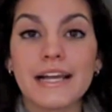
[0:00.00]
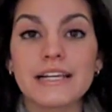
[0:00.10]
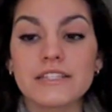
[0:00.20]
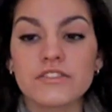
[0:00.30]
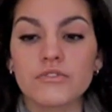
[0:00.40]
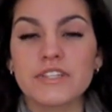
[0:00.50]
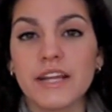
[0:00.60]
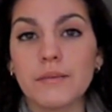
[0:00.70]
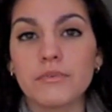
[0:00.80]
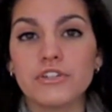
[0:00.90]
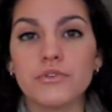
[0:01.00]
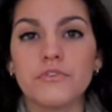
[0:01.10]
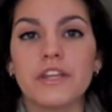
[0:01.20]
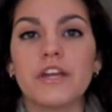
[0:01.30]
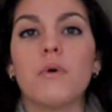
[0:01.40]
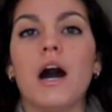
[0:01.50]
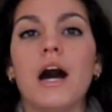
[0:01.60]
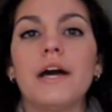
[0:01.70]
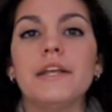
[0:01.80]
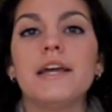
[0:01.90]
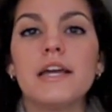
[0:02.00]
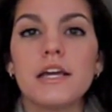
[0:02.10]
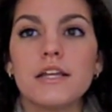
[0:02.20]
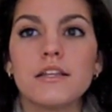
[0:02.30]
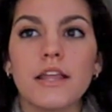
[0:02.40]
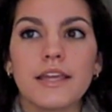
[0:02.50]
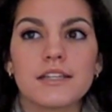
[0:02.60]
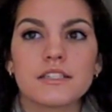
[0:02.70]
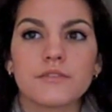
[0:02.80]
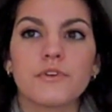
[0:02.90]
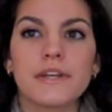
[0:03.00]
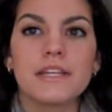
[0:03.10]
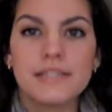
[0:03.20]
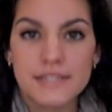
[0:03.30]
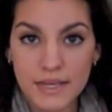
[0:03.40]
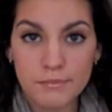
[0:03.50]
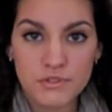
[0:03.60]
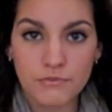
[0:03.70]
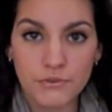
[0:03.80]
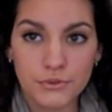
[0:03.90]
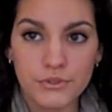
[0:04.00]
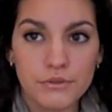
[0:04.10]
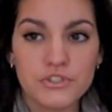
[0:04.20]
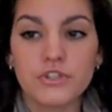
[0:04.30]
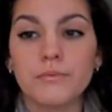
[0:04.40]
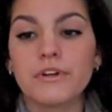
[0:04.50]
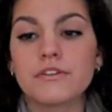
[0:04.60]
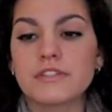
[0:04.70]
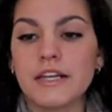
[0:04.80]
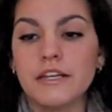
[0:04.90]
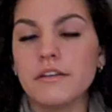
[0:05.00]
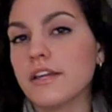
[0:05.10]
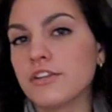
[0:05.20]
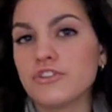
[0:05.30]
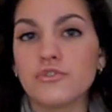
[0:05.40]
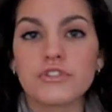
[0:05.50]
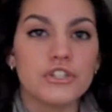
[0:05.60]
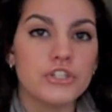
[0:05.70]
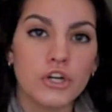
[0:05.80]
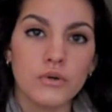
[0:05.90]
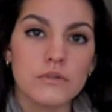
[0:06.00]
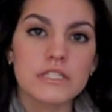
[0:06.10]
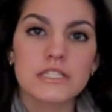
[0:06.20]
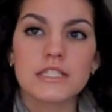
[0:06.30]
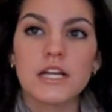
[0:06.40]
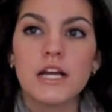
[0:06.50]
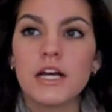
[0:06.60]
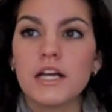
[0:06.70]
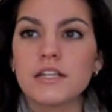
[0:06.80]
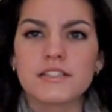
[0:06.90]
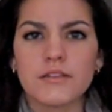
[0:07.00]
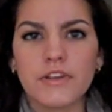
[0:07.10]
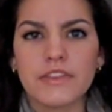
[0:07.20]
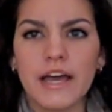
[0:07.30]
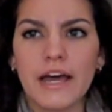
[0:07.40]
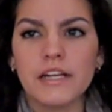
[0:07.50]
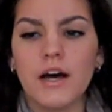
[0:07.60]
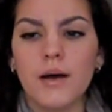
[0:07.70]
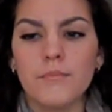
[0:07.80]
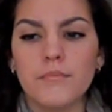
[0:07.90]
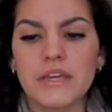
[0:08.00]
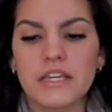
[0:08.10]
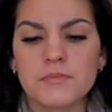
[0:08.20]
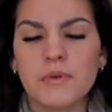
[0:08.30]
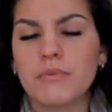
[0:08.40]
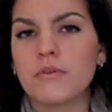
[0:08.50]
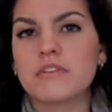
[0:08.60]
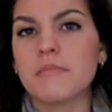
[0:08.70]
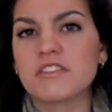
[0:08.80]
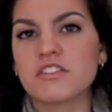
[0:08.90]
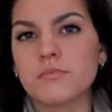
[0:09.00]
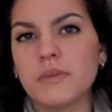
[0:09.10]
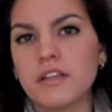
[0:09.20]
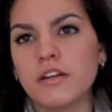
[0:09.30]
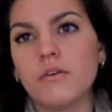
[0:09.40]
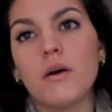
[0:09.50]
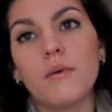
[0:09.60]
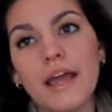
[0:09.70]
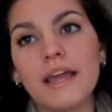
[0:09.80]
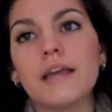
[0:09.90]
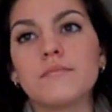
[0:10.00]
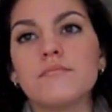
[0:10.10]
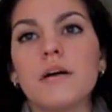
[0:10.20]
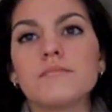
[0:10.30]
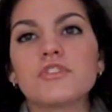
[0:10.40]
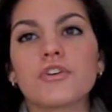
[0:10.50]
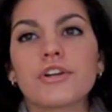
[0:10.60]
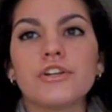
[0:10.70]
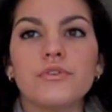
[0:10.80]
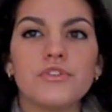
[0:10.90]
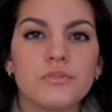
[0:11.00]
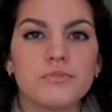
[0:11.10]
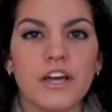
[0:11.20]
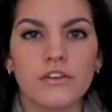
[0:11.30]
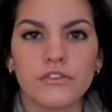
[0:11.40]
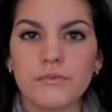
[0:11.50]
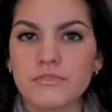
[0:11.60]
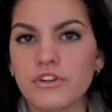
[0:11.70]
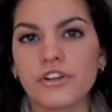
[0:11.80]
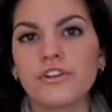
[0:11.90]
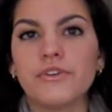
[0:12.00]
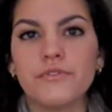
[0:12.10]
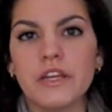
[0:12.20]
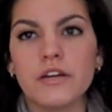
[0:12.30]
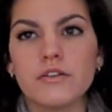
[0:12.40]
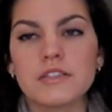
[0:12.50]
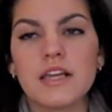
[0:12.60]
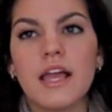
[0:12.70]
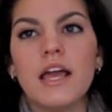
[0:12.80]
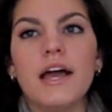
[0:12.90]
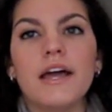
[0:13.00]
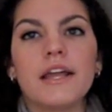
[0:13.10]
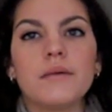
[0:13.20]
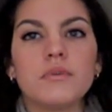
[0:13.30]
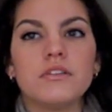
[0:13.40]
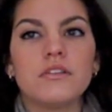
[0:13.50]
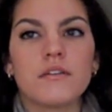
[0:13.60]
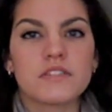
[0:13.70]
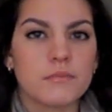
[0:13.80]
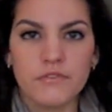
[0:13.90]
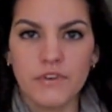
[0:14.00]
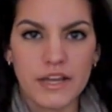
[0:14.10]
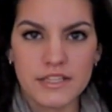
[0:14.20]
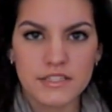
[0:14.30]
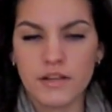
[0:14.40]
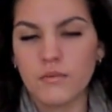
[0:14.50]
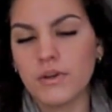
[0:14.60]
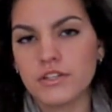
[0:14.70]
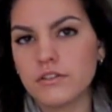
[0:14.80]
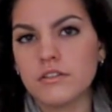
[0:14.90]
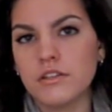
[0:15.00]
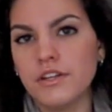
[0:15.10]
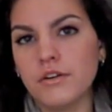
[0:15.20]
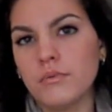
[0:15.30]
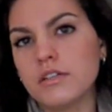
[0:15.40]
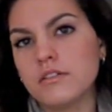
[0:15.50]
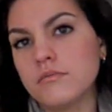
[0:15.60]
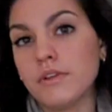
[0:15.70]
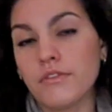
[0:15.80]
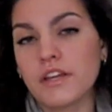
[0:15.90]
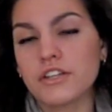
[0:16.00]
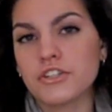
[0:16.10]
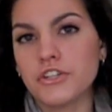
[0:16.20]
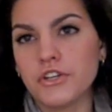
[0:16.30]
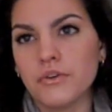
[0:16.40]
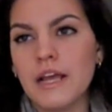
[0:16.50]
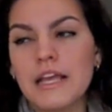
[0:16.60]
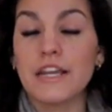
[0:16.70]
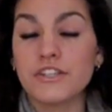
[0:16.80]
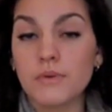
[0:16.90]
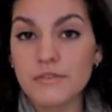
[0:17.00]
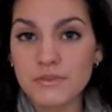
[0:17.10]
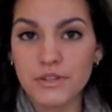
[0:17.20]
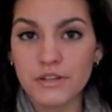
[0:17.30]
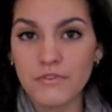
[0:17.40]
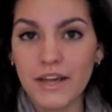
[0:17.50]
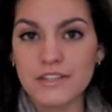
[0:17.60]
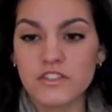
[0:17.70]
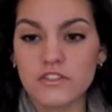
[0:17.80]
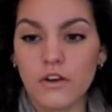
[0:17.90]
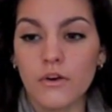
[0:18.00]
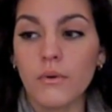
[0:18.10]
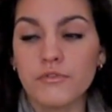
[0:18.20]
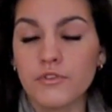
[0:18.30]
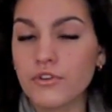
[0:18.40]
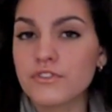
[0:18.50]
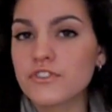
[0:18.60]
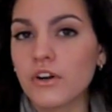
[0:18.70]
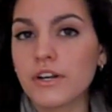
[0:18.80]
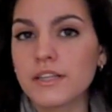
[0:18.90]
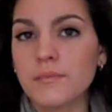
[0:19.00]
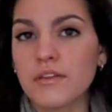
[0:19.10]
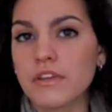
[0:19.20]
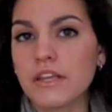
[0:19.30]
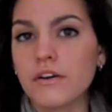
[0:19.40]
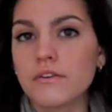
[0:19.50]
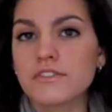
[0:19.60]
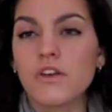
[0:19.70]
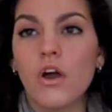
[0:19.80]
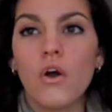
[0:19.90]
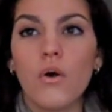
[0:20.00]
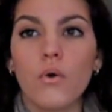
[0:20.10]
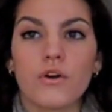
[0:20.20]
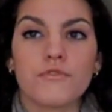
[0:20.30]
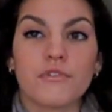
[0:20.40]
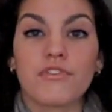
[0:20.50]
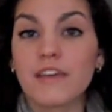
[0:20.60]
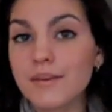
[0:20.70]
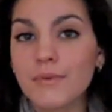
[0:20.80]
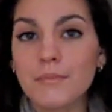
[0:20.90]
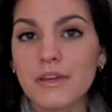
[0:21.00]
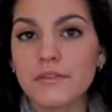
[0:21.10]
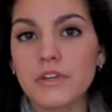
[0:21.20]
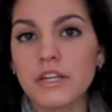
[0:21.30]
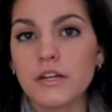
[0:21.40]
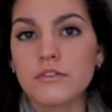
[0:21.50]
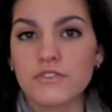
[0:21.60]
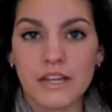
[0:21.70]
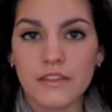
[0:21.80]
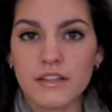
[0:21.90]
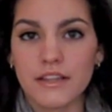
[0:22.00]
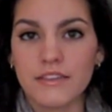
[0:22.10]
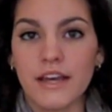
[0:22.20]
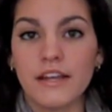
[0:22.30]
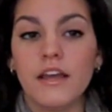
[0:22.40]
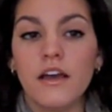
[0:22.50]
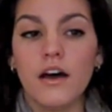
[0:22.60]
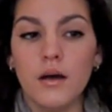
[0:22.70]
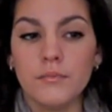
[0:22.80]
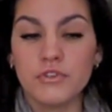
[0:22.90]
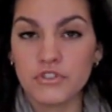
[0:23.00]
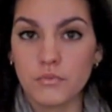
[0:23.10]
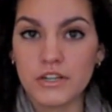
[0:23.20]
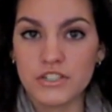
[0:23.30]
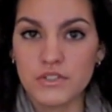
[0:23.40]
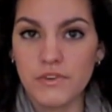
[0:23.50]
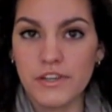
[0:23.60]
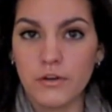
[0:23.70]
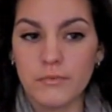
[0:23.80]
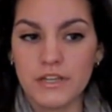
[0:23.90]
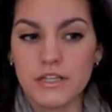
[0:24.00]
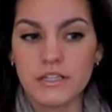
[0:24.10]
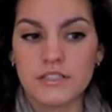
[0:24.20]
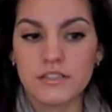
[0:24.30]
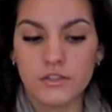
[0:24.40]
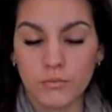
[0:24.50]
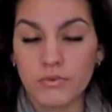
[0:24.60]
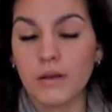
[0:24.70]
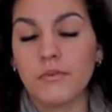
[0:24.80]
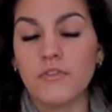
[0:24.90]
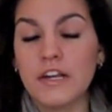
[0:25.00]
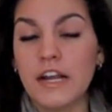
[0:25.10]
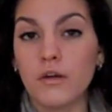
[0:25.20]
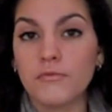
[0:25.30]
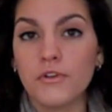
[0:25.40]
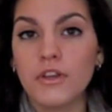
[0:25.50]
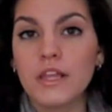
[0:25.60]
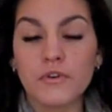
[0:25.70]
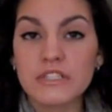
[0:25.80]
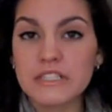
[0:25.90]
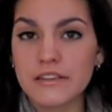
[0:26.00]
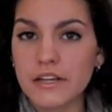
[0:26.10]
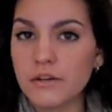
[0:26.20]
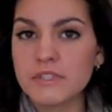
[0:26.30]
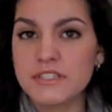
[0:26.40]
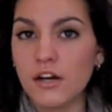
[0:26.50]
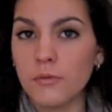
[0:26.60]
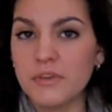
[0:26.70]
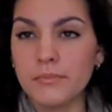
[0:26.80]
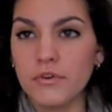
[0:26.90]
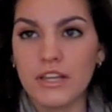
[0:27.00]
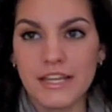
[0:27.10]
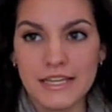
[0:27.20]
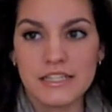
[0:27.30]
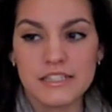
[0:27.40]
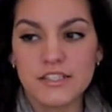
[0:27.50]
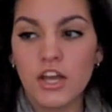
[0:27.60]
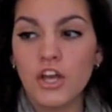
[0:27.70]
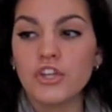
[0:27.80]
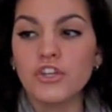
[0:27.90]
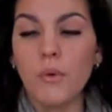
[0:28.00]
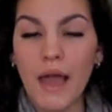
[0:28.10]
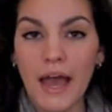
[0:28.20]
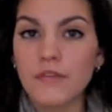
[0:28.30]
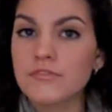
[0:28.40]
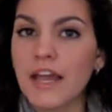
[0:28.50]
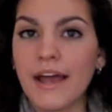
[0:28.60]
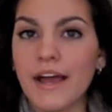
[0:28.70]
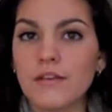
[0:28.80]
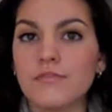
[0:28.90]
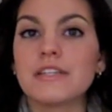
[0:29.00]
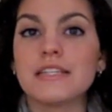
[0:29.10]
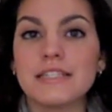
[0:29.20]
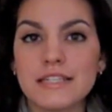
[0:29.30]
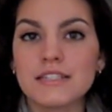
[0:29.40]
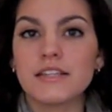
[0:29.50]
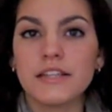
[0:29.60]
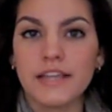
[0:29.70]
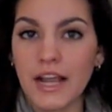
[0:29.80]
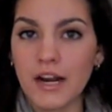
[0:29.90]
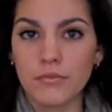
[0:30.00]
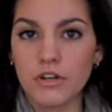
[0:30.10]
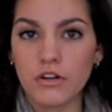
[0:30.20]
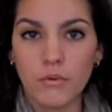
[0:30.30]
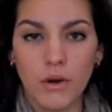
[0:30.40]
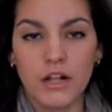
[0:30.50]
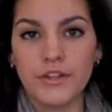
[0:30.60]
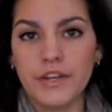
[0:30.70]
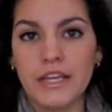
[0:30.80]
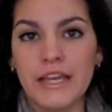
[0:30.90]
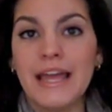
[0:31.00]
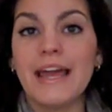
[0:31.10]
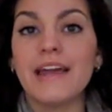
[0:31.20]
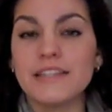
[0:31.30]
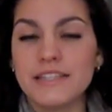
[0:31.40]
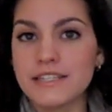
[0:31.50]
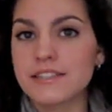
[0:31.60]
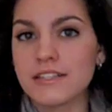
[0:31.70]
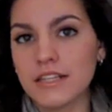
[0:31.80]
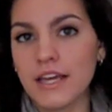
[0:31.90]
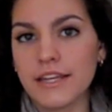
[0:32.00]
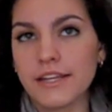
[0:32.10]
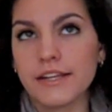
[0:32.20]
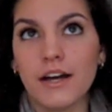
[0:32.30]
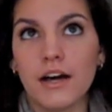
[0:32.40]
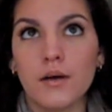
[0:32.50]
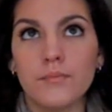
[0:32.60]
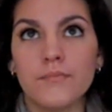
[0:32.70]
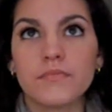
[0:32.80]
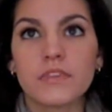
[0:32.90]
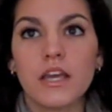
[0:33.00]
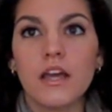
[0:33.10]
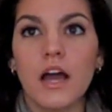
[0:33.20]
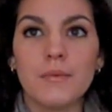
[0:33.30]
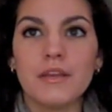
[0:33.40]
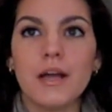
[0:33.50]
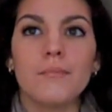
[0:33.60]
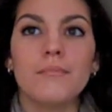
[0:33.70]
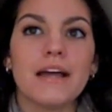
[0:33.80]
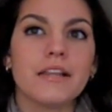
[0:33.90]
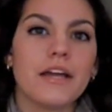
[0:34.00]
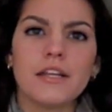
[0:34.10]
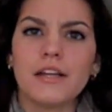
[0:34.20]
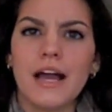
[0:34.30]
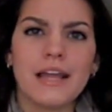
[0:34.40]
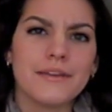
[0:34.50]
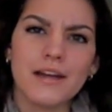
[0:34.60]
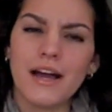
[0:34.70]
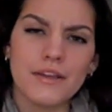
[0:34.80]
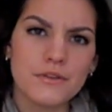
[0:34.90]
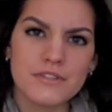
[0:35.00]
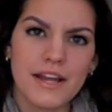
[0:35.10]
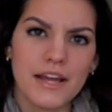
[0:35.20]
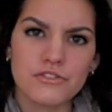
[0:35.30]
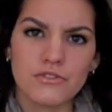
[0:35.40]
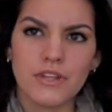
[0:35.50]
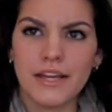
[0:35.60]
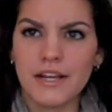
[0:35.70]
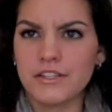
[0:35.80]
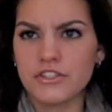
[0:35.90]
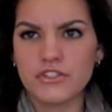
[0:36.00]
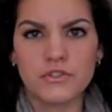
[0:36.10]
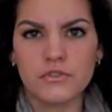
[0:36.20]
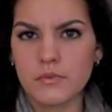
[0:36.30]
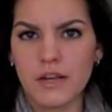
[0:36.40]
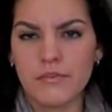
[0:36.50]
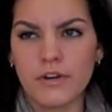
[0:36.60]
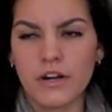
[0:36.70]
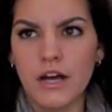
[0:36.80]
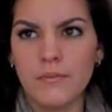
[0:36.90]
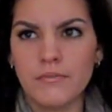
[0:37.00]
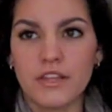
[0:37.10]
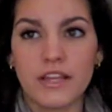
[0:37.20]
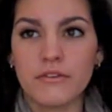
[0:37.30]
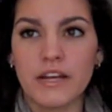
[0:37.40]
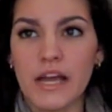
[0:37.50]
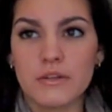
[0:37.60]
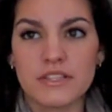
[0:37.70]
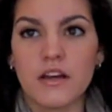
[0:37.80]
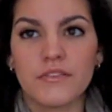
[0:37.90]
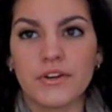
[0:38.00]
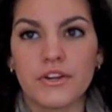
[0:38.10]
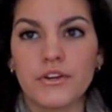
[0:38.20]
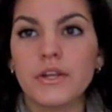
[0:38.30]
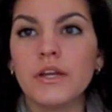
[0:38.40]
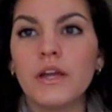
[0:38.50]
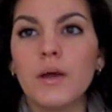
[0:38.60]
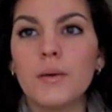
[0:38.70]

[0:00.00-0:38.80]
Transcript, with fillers: Hey guys, so today I'm going to do a video on like different tips for new YouTubers and like do's and don'ts, stuff like that, um, because people always message me and they go, oh hey, I'm, I'm starting a new YouTube channel or I'm starting to do videos and I would love some advice, like what, you know, what, what do you think I should do? And I do have some good advice, so if you're starting to make videos or if you're thinking about making videos or anything like that, um, you should watch this video because you'll probably find it helpful. First thing that I always tell people is you have to have decent camera quality and decent lighting. Um, I mean, uh, my lighting, I, I use natural light, I just use whatever, um, the lighting right now is not very good,